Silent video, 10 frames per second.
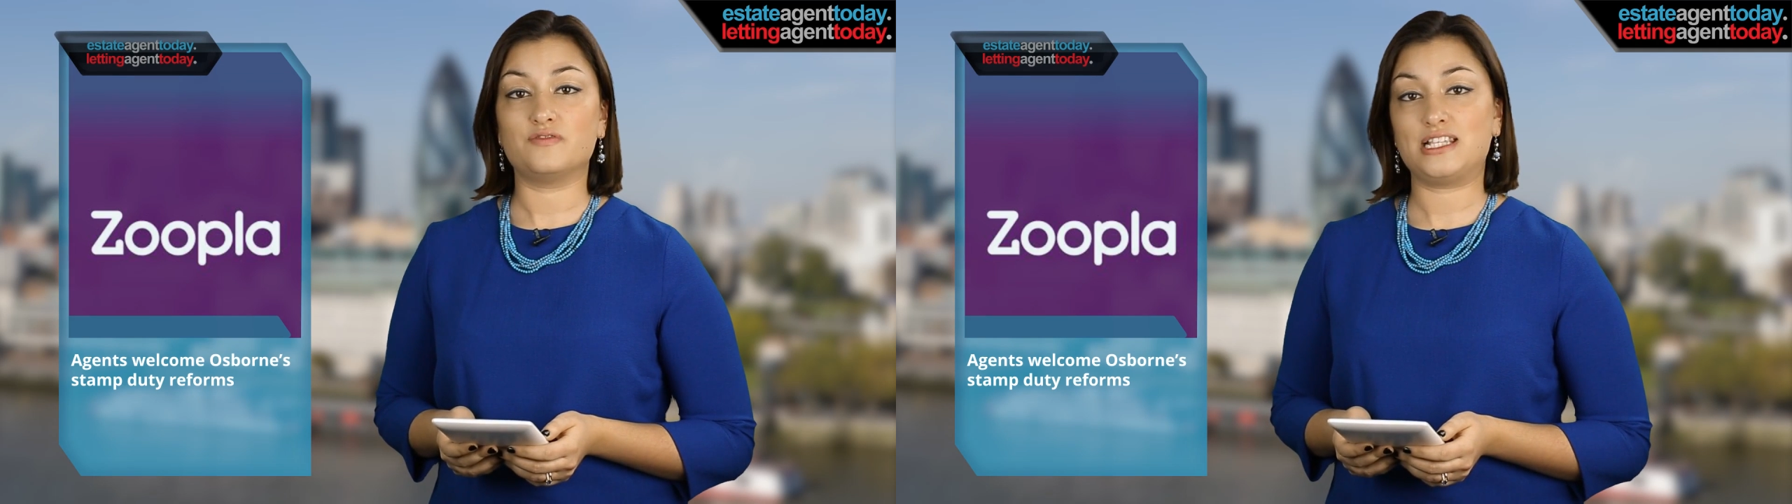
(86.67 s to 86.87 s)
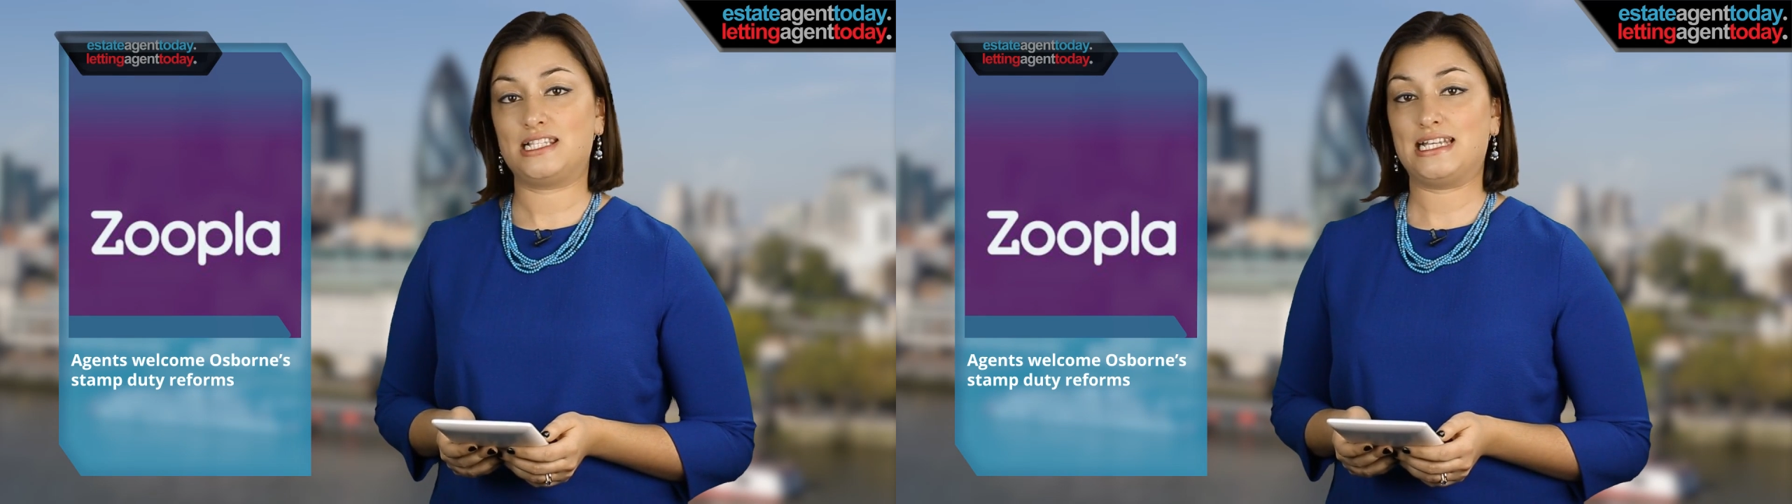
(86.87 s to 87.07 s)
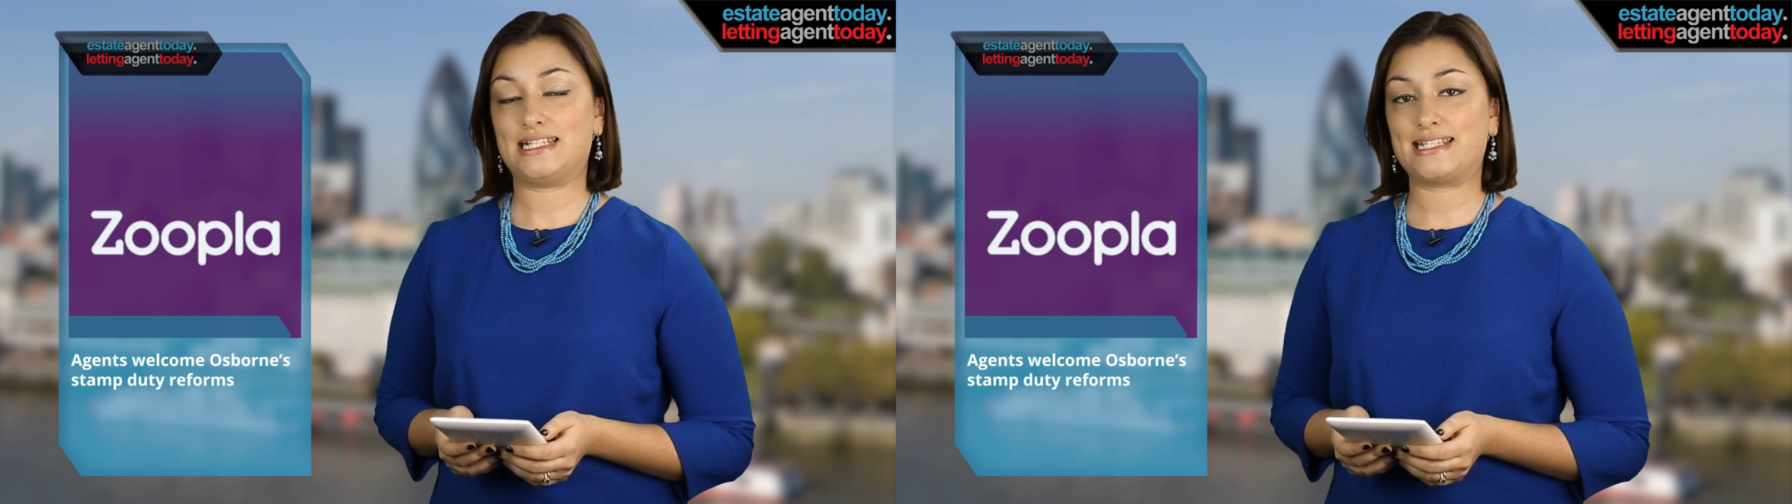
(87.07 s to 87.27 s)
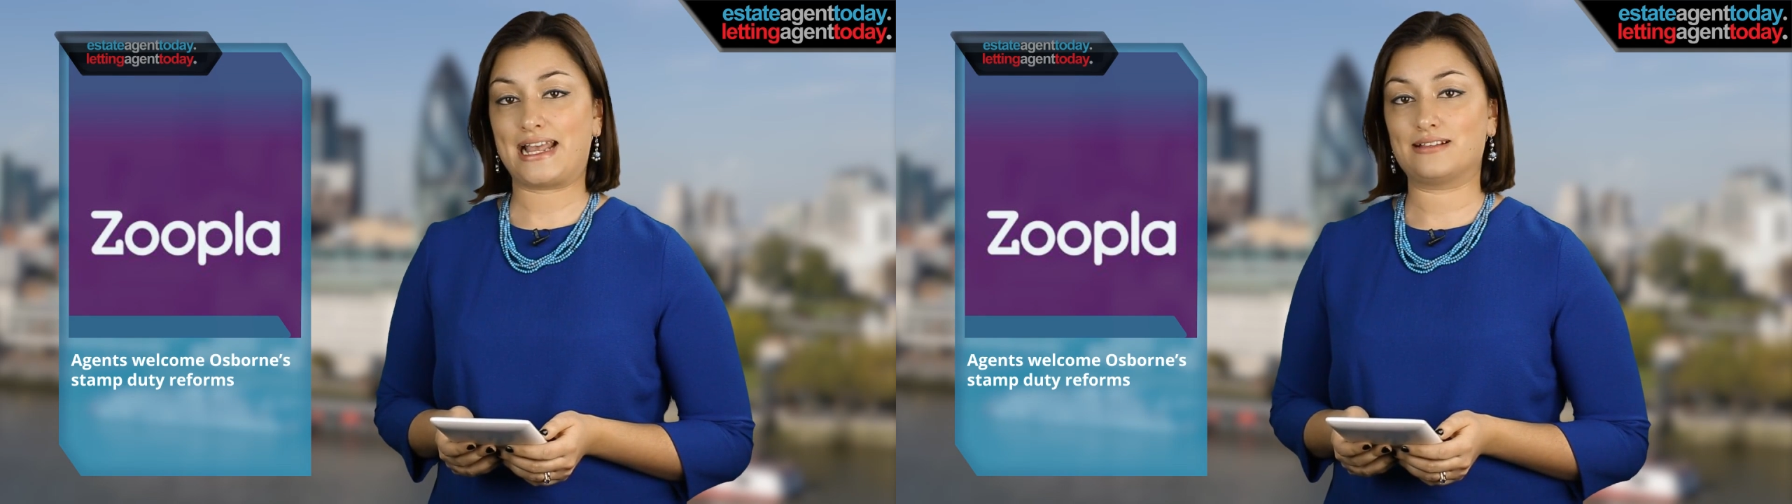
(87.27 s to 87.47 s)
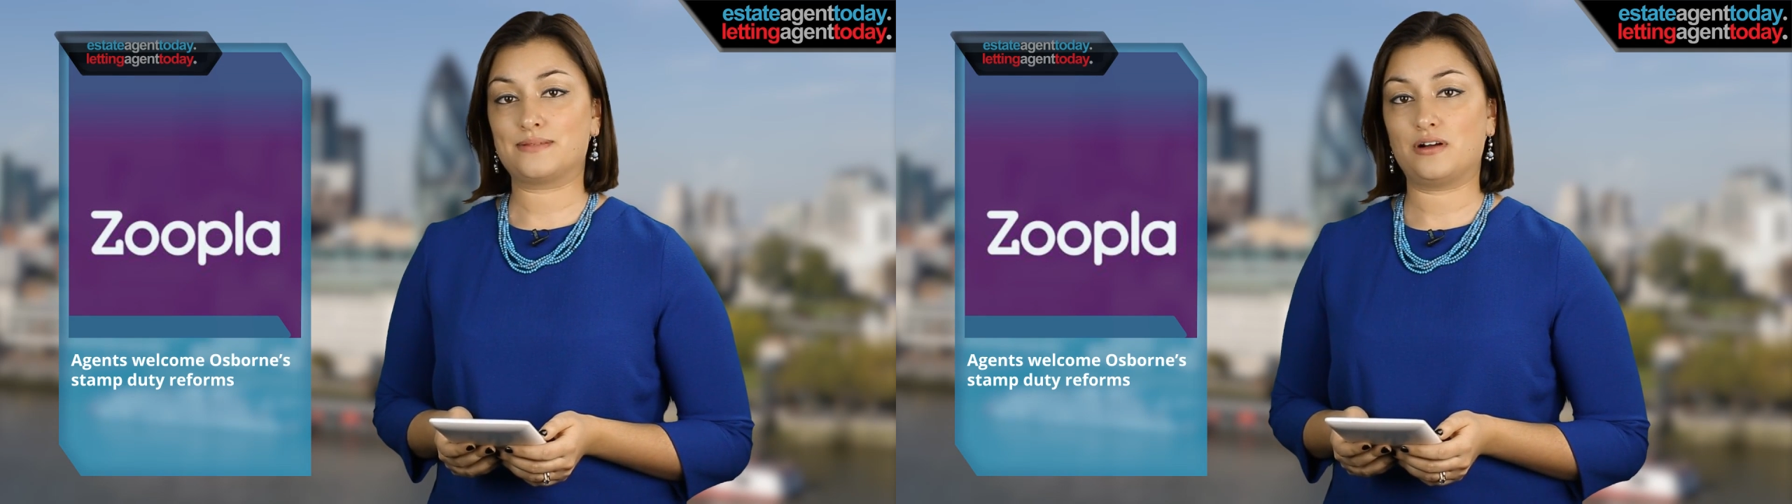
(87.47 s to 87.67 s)
of this year's
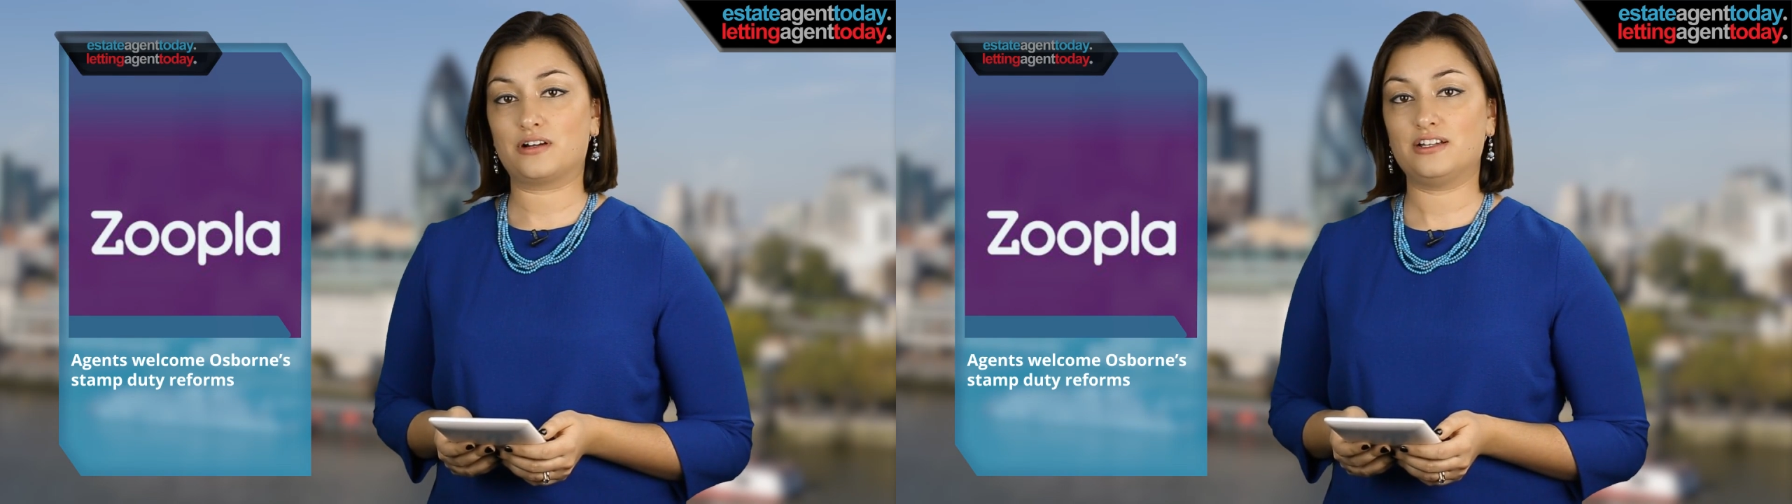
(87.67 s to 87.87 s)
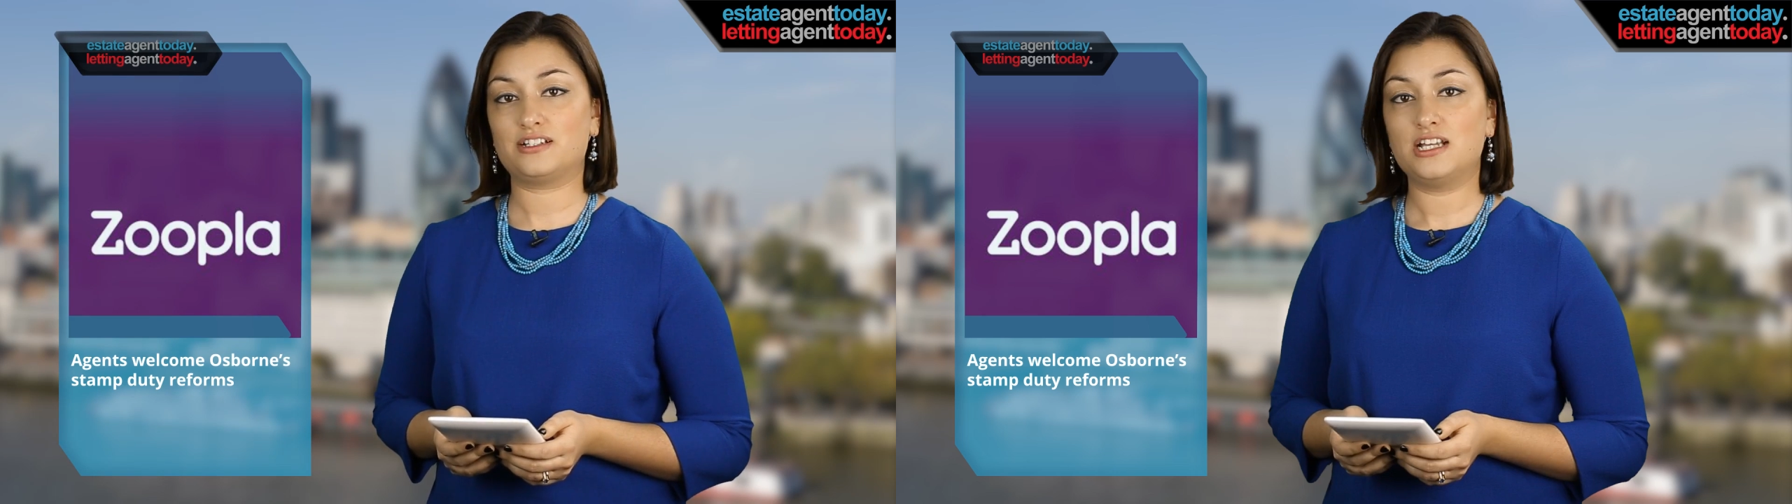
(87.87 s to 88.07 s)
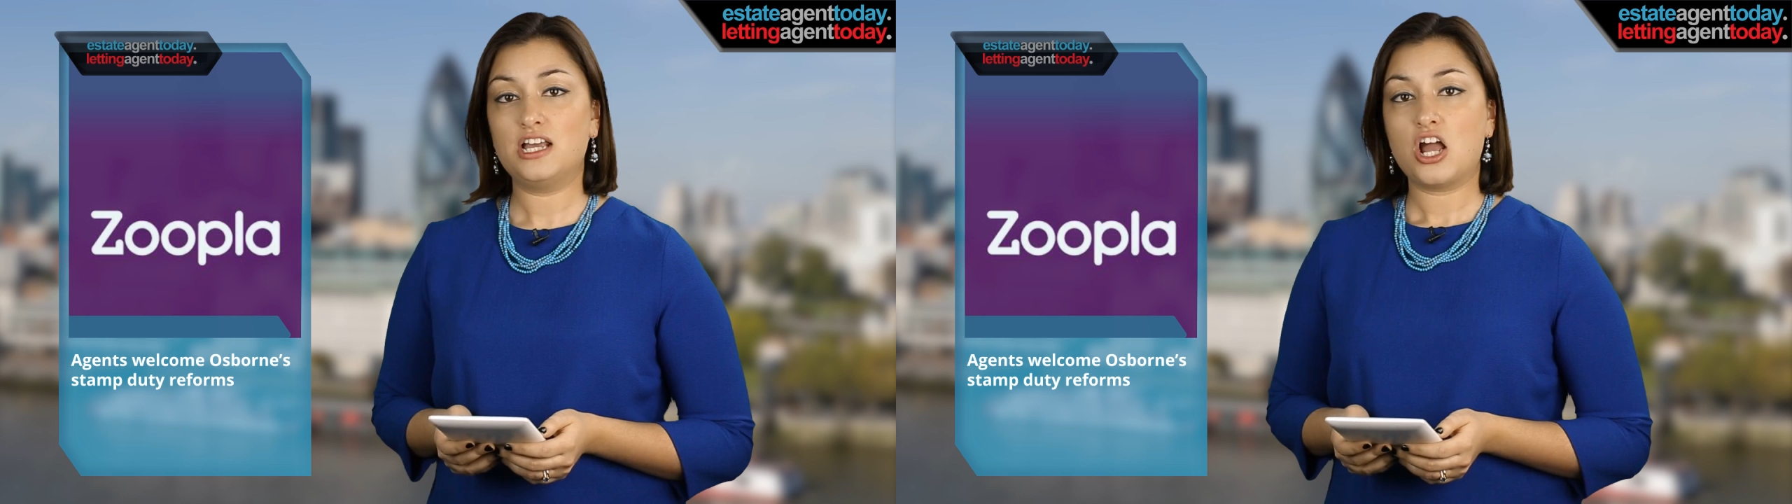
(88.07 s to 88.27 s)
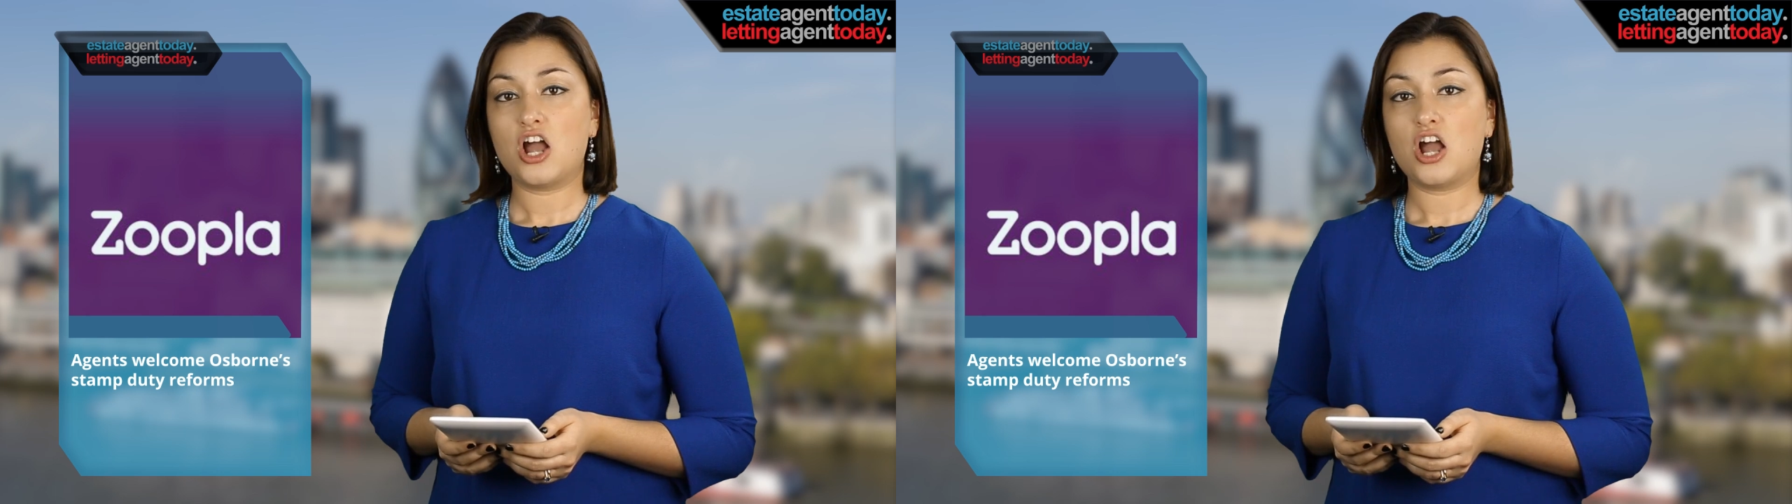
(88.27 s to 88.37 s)
sales market,